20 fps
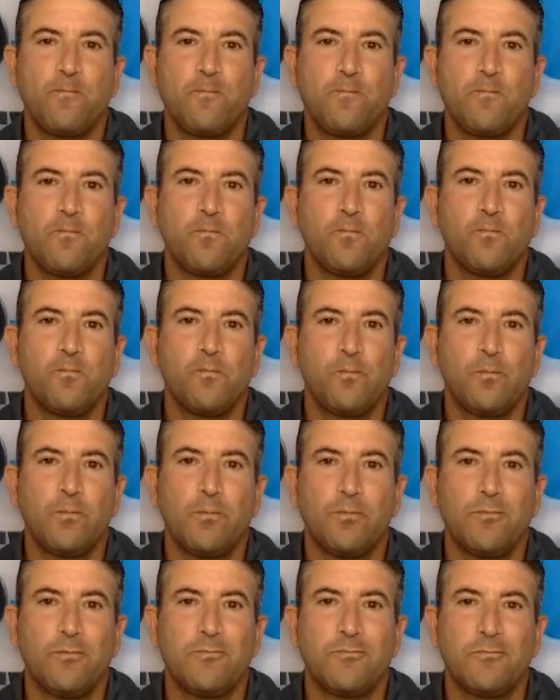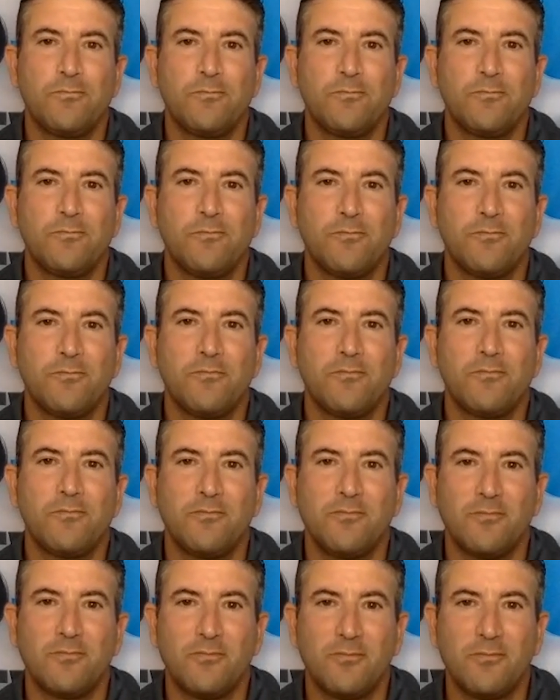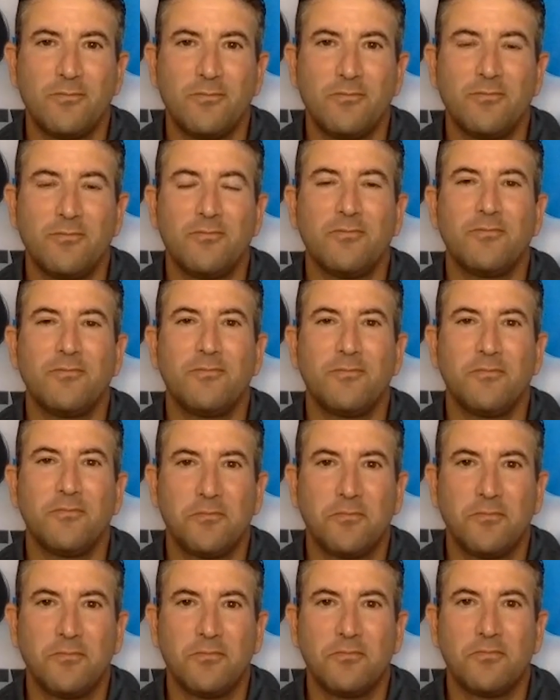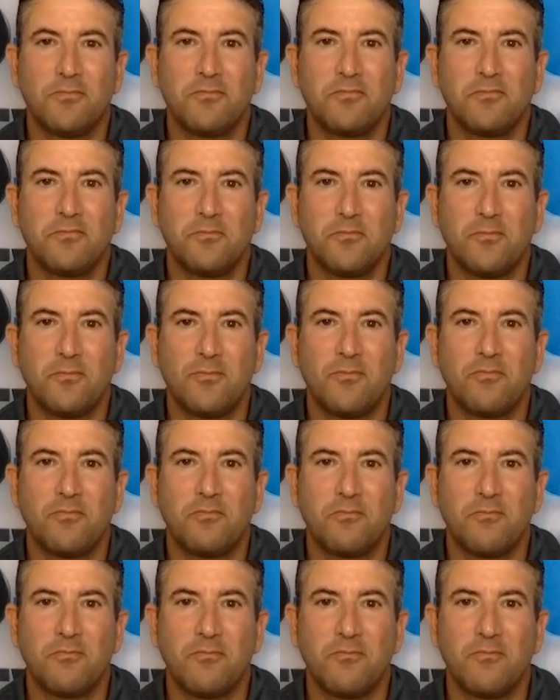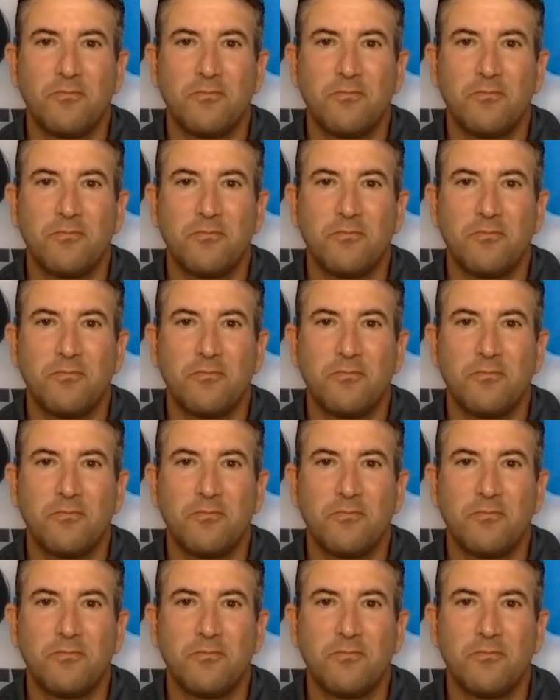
(not speaking)